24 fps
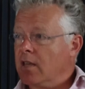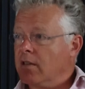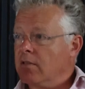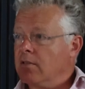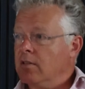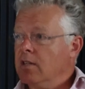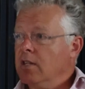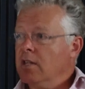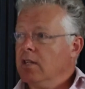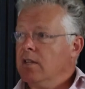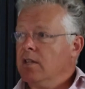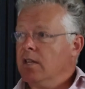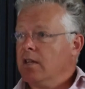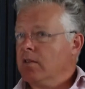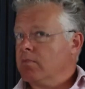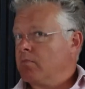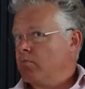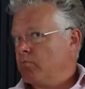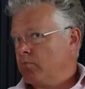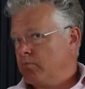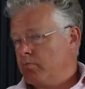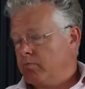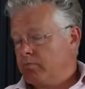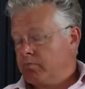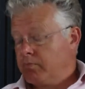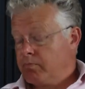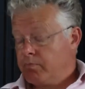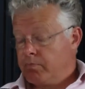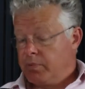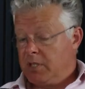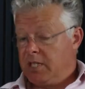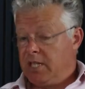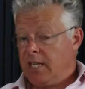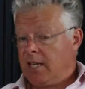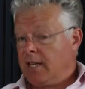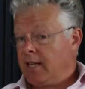ago?
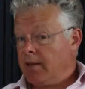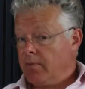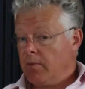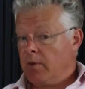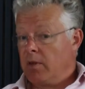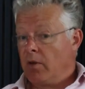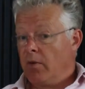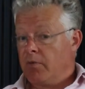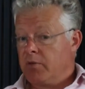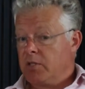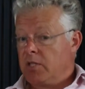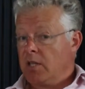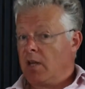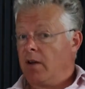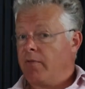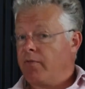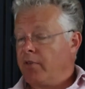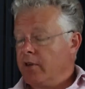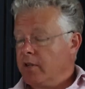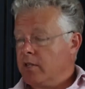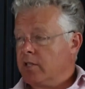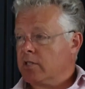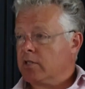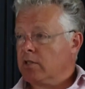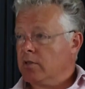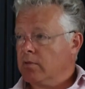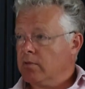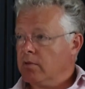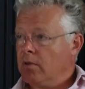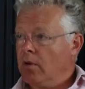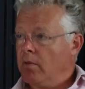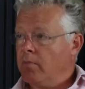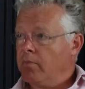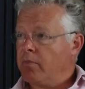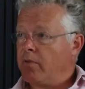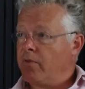Particularly with obviously our focus
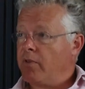on